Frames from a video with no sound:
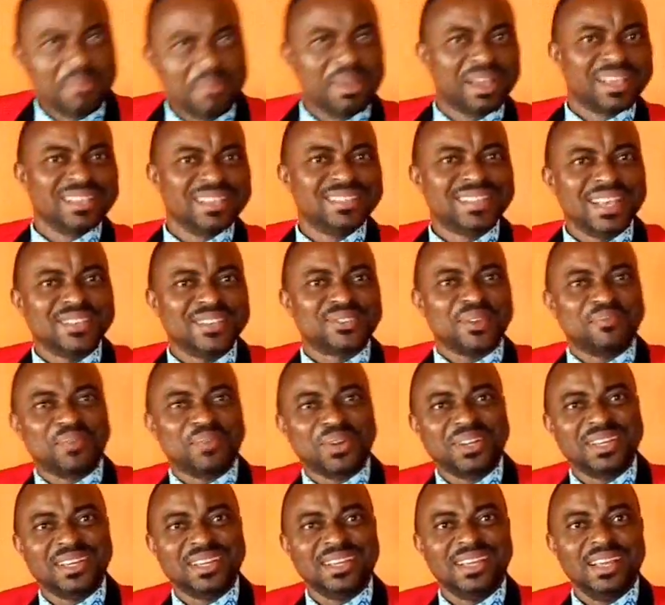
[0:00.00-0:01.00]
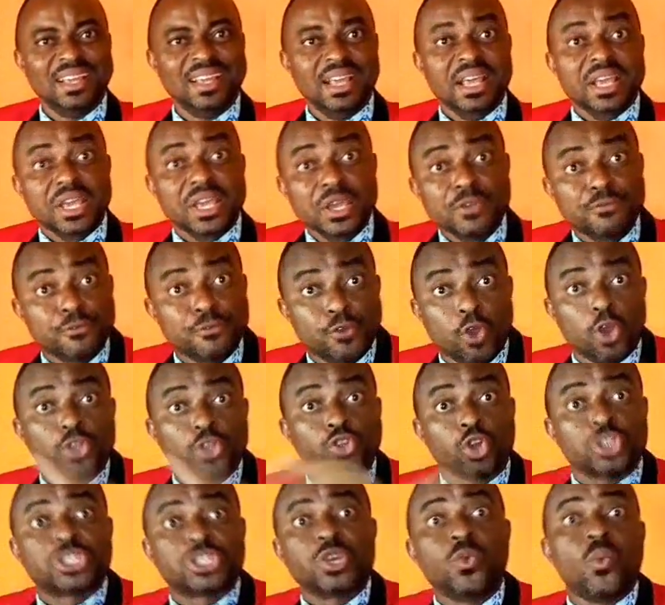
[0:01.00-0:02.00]
Am I making sense, somebody?
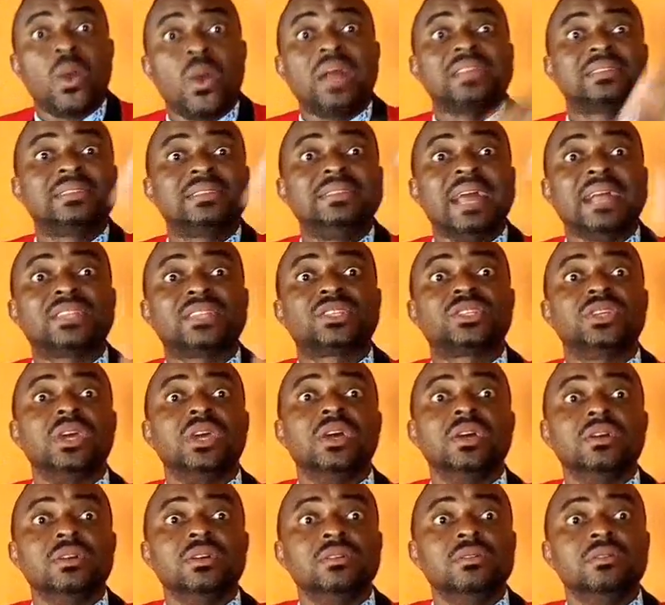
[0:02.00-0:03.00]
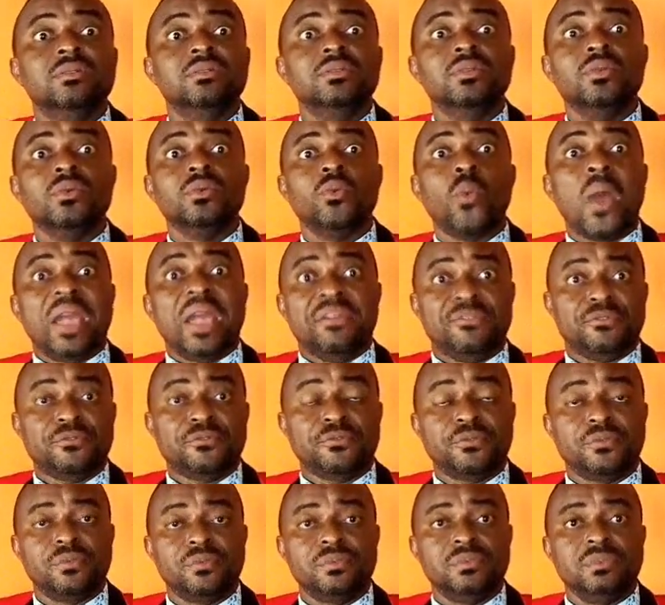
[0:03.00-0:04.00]
If God doesn't want that
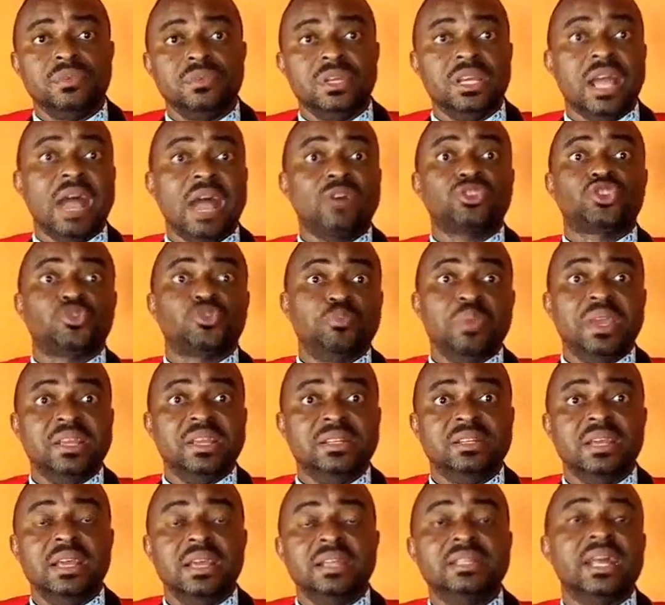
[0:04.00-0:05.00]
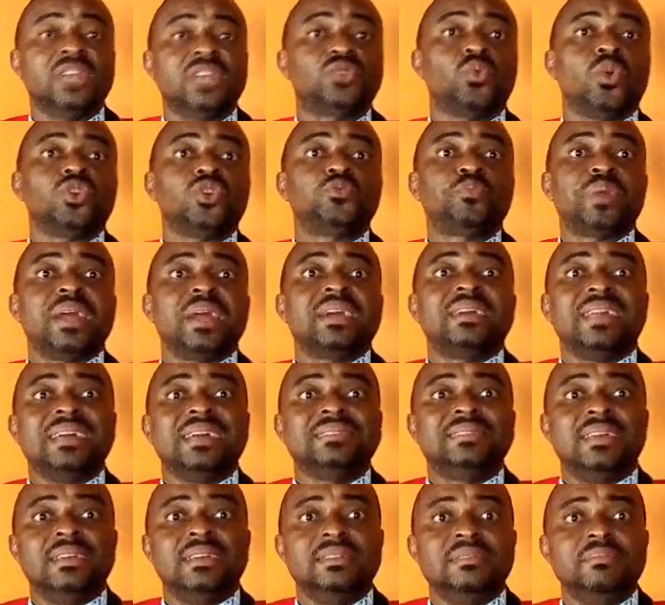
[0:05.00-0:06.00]
wife, the housemaid that was
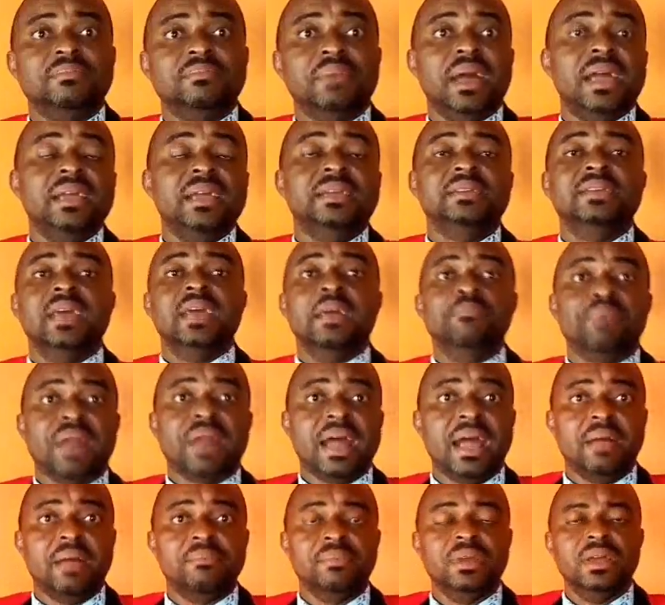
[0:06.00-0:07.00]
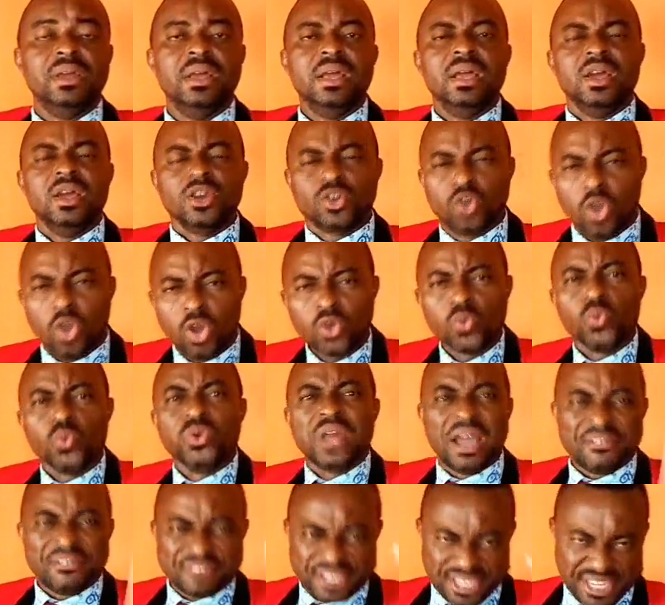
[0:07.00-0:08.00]
pregnanted by Abraham,
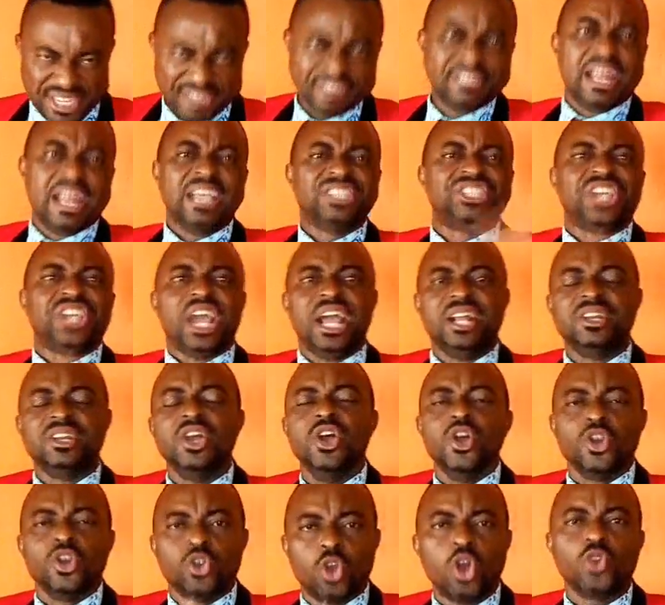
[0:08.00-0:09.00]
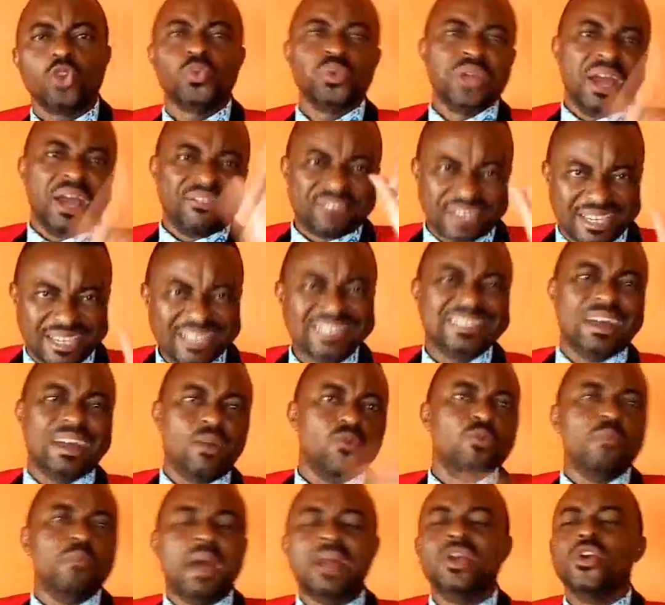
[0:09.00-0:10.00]
God would have killed that child. God would have
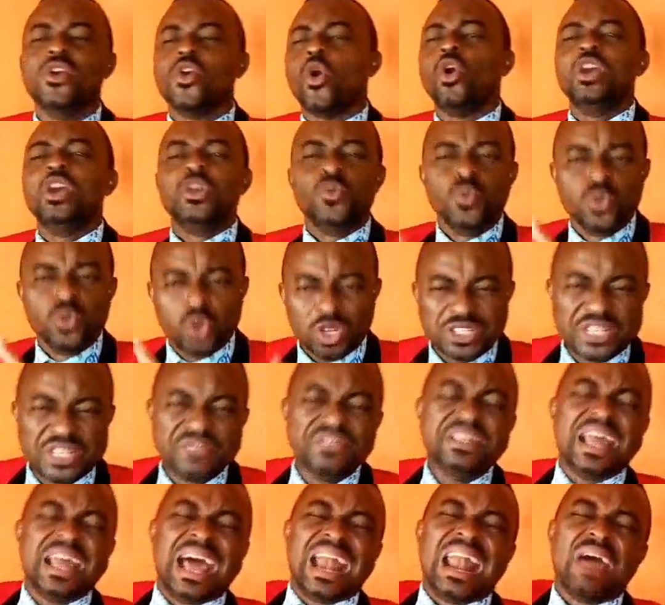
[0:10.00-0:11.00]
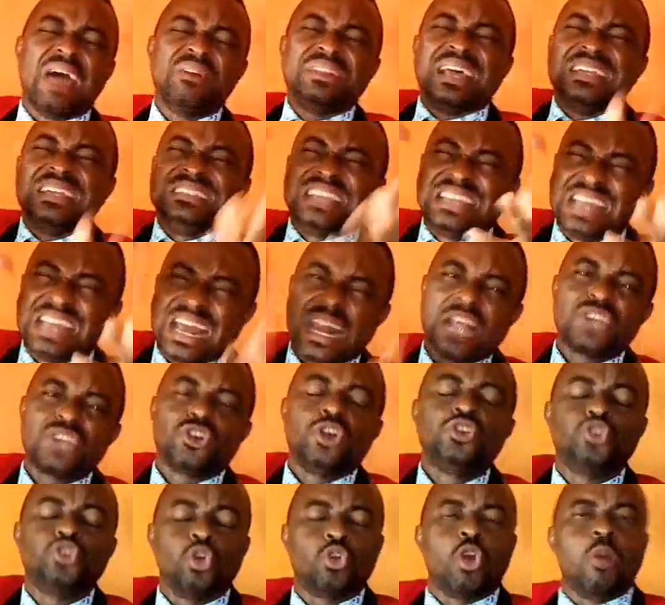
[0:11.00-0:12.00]
killed that woman, or he would not even allow that
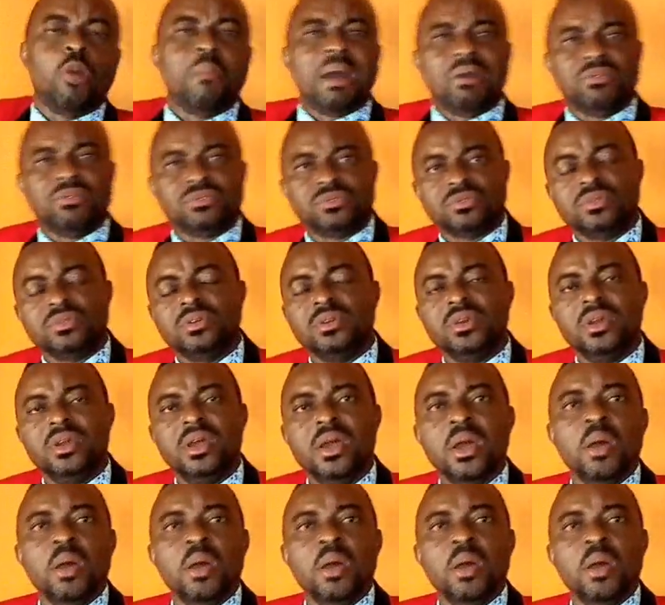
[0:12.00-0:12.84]
generation to come out.